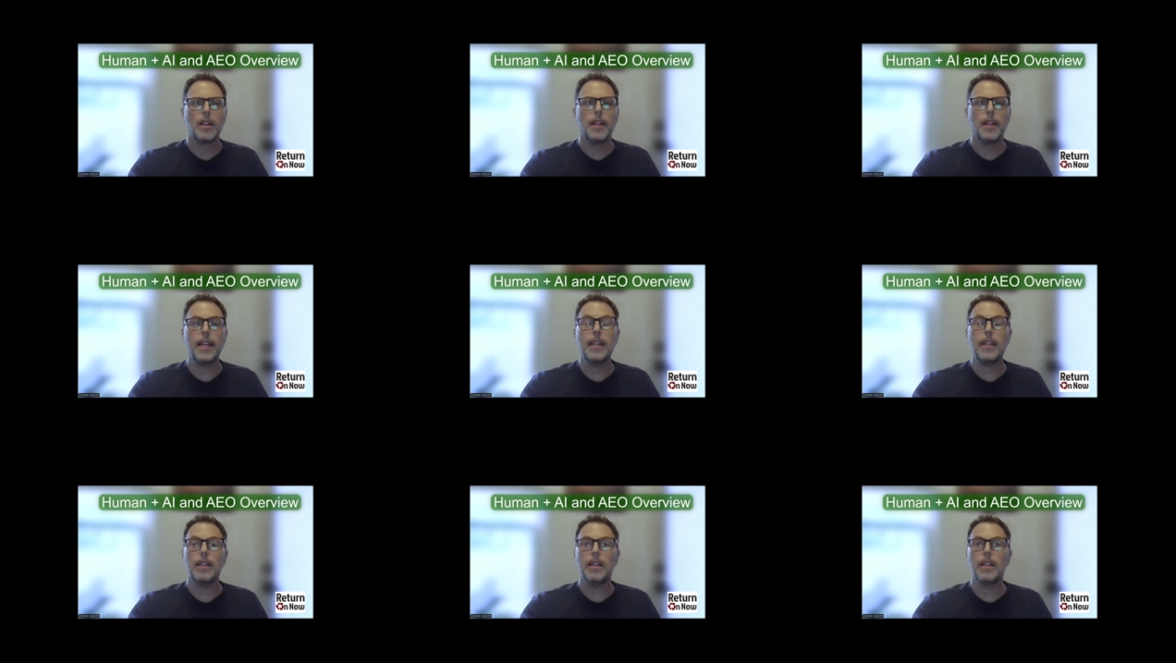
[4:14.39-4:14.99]

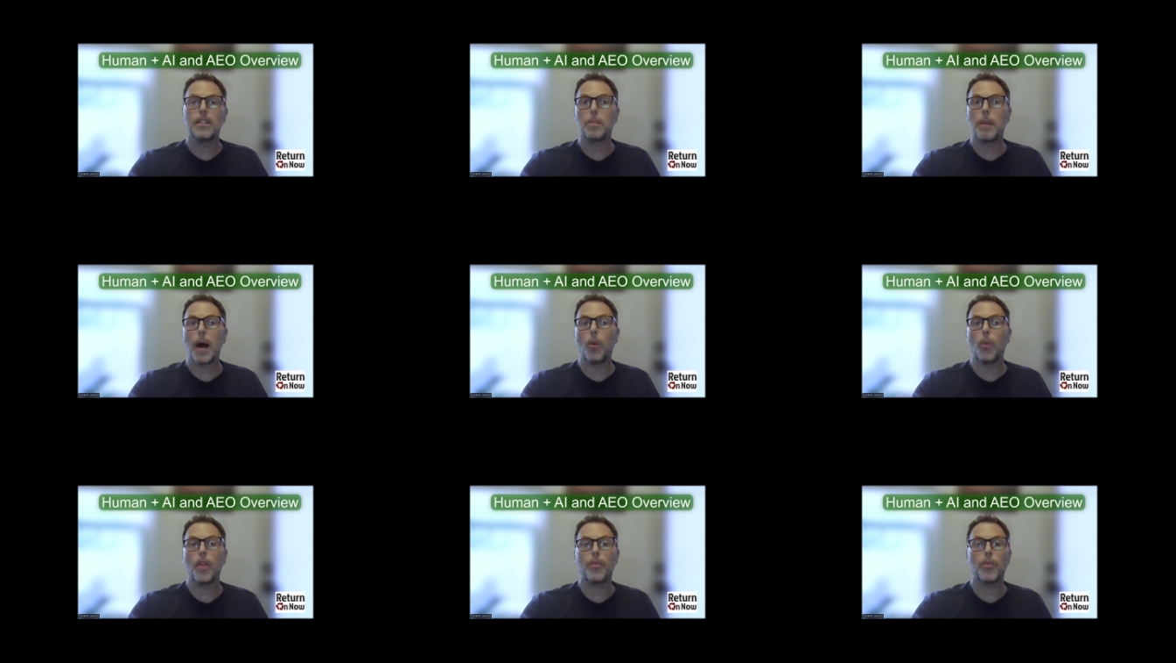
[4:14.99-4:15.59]
Need is
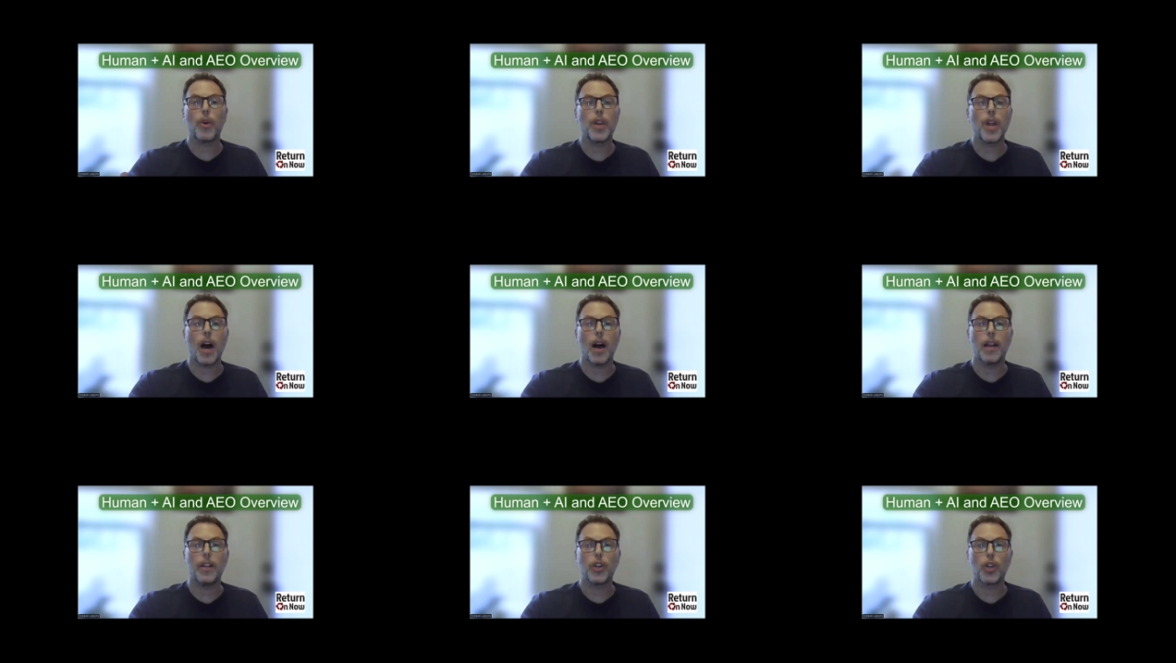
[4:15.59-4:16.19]
about whether or
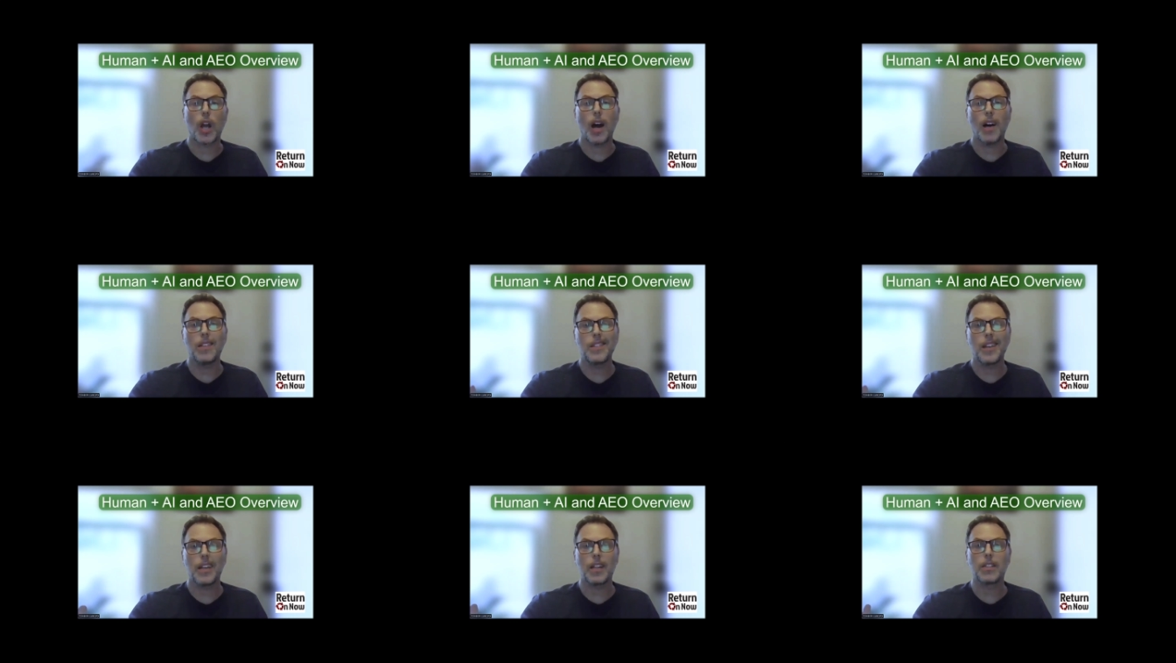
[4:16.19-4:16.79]
not your
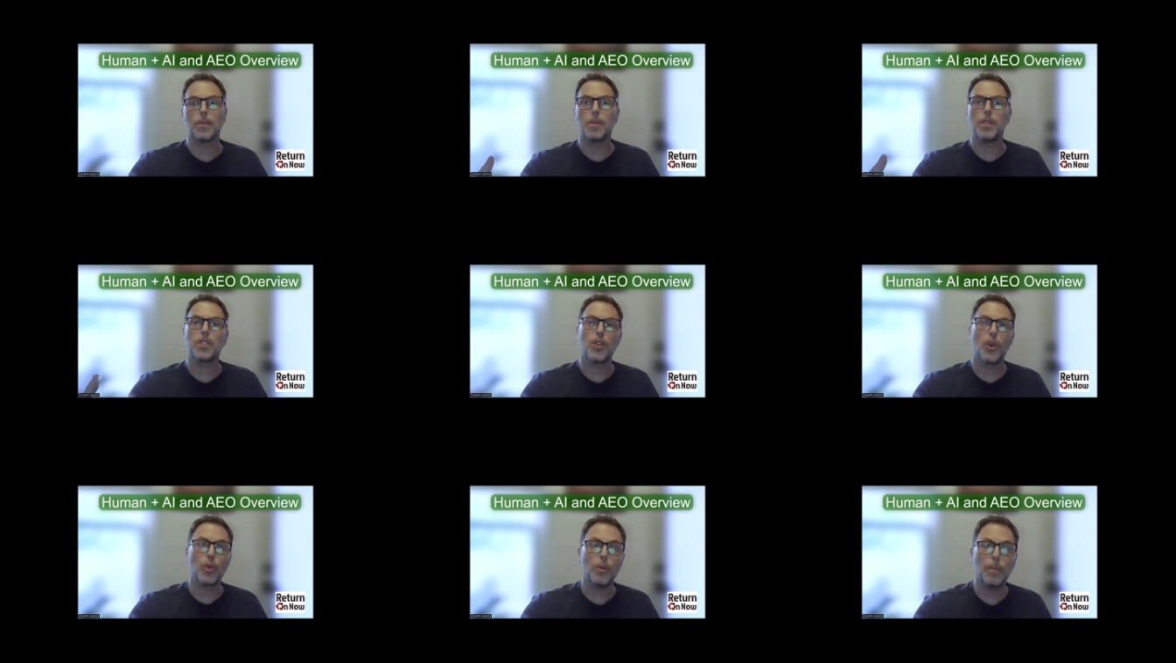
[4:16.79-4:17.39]
content
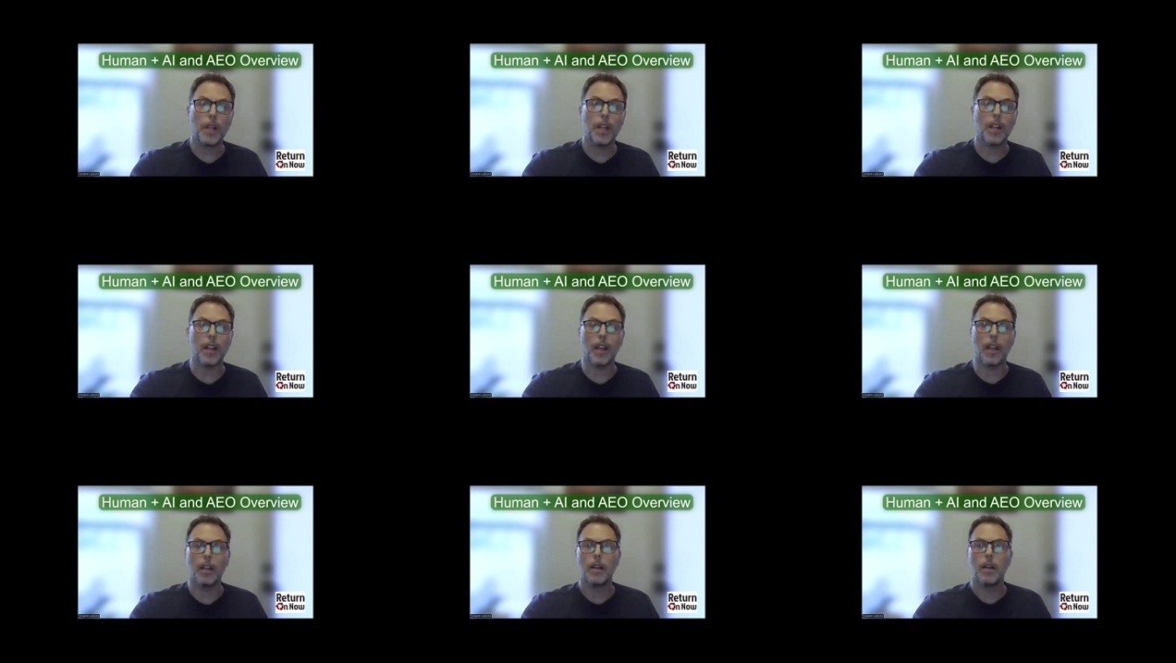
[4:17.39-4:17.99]
exhibits
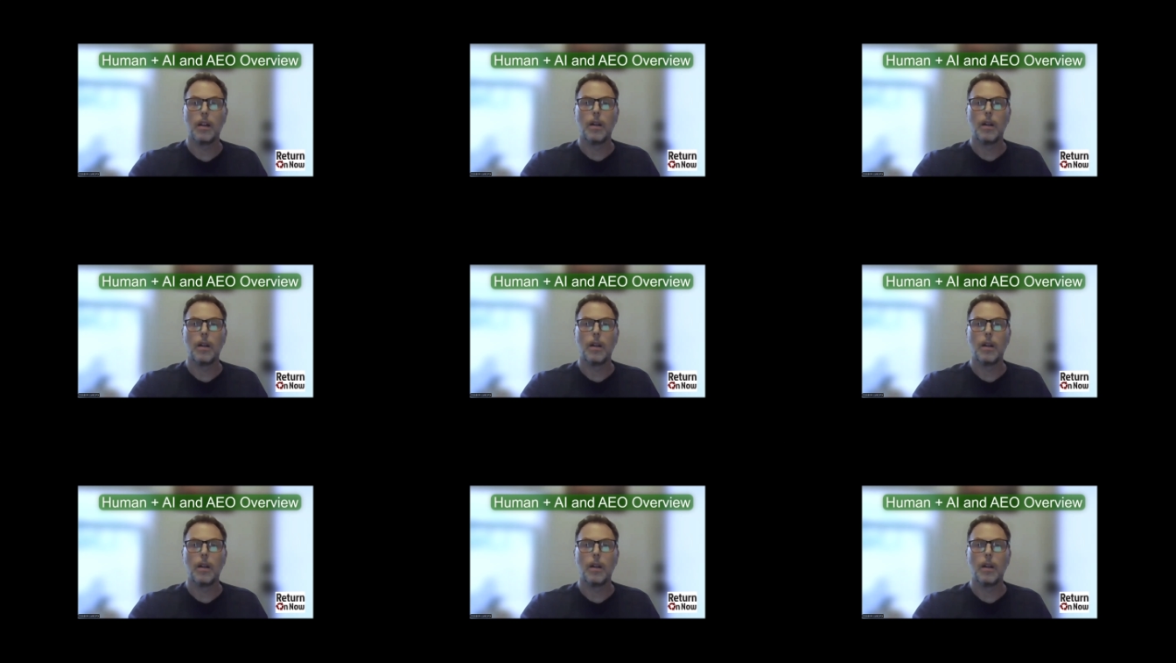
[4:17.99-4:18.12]
notability,